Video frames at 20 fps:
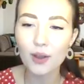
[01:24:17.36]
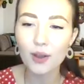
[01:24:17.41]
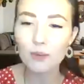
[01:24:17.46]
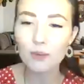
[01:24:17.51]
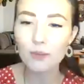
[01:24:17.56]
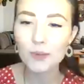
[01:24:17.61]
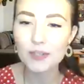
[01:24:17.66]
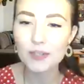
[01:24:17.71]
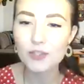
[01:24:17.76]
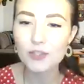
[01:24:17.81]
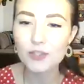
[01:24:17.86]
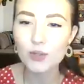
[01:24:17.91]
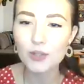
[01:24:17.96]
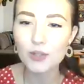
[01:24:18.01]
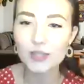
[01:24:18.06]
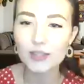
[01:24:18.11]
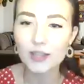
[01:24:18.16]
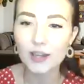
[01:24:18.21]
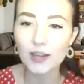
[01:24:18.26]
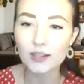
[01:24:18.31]
you enjoyed
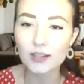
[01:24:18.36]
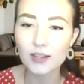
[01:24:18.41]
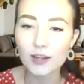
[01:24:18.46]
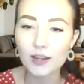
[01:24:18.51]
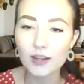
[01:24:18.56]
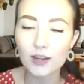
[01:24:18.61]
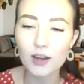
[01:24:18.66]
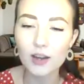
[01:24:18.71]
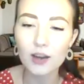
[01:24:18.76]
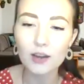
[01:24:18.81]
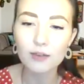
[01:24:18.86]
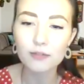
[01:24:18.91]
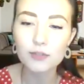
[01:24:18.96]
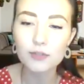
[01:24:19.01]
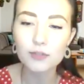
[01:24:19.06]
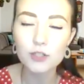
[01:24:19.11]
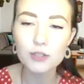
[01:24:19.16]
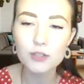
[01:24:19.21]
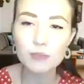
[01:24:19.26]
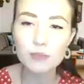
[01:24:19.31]
that. I've
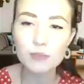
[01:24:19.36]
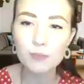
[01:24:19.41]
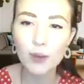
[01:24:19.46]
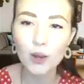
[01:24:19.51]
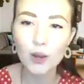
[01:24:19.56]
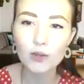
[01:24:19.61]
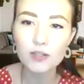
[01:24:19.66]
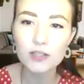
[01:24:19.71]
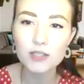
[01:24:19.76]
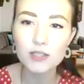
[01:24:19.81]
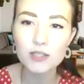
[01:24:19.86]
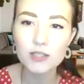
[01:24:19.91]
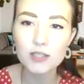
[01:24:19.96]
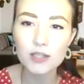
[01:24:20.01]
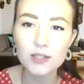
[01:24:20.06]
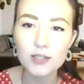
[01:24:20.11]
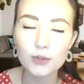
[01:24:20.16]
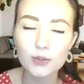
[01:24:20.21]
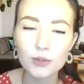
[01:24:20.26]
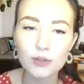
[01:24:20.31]
just
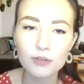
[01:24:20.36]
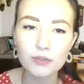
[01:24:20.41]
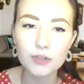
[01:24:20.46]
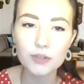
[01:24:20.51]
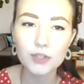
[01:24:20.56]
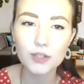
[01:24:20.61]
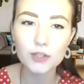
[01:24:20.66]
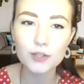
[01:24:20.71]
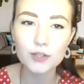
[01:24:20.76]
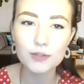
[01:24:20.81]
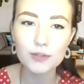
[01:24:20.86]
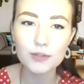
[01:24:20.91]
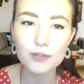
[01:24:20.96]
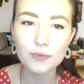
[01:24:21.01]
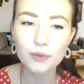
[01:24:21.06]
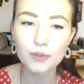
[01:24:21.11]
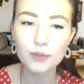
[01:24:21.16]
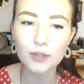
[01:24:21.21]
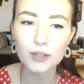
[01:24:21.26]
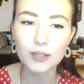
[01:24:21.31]
posted all of the
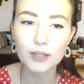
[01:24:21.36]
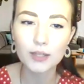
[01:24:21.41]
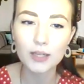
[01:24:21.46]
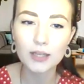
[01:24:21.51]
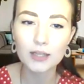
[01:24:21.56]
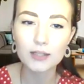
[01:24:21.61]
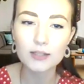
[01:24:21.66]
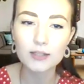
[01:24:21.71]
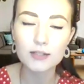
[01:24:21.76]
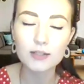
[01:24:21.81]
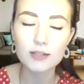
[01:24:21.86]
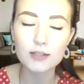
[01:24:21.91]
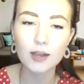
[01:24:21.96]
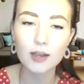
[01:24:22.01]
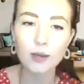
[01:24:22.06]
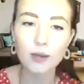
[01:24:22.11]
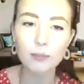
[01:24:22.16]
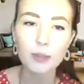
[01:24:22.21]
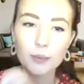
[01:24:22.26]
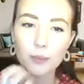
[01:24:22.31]
useful links that
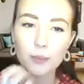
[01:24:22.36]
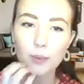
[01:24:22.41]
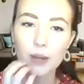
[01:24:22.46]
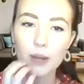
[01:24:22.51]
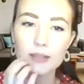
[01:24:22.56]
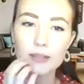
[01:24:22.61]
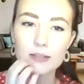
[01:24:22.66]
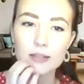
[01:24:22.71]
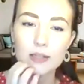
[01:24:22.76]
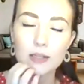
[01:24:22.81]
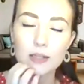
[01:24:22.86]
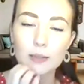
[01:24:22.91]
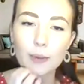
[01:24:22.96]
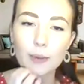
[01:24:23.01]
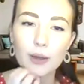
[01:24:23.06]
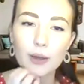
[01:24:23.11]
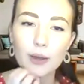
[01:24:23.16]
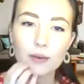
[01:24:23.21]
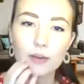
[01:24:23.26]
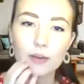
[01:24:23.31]
people were asking
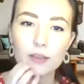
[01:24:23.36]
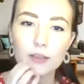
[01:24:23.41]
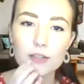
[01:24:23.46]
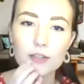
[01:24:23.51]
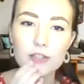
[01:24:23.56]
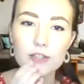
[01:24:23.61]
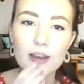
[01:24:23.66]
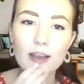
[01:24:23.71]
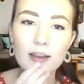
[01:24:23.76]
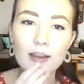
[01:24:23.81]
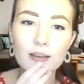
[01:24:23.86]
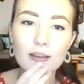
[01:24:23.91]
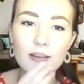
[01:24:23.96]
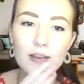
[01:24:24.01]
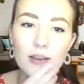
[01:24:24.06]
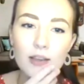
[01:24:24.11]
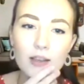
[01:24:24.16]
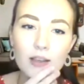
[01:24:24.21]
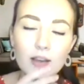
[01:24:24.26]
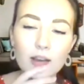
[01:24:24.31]
about in the chat.
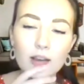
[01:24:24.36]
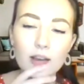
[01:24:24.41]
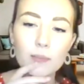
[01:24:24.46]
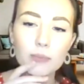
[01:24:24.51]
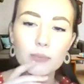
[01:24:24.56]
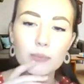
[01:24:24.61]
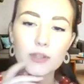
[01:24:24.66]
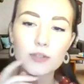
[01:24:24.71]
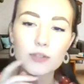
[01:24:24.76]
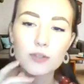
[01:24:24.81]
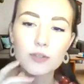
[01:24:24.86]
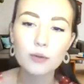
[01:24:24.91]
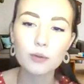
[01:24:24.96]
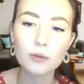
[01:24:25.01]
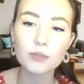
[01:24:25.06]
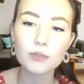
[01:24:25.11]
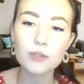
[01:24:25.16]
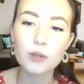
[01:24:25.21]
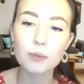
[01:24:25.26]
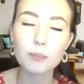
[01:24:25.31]
These will
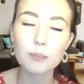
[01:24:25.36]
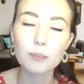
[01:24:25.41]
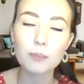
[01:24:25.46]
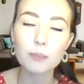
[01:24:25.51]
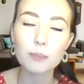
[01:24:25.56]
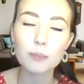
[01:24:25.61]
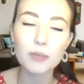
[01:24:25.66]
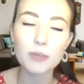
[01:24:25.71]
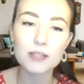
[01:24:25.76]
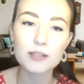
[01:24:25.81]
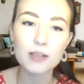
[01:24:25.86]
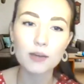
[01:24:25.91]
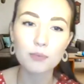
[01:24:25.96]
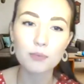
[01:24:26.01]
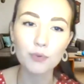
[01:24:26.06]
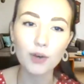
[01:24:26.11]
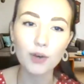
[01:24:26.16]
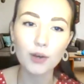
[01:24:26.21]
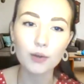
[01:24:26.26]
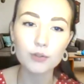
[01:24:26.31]
also be sent
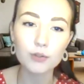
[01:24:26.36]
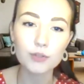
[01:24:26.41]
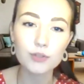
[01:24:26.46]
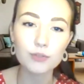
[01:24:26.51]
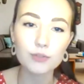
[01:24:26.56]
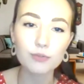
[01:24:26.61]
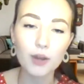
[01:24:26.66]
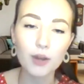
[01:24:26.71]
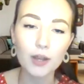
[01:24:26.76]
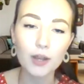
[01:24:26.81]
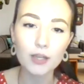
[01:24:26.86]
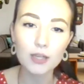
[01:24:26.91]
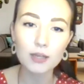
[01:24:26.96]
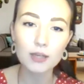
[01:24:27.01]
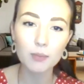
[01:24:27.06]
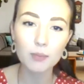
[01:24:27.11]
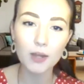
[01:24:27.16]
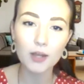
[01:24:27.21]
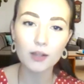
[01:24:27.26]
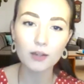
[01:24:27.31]
round via
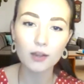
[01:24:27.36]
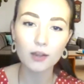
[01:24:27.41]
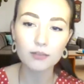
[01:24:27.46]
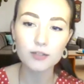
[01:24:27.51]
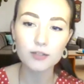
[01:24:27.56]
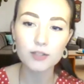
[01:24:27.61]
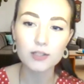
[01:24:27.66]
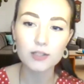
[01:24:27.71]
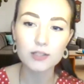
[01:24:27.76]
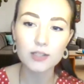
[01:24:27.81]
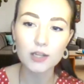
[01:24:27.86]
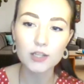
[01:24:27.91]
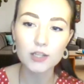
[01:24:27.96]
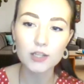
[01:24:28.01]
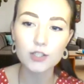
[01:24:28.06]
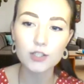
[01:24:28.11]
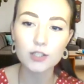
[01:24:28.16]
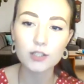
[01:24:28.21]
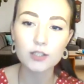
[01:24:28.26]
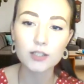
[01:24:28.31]
email after the
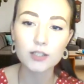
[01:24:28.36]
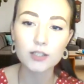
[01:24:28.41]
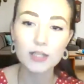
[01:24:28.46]
session,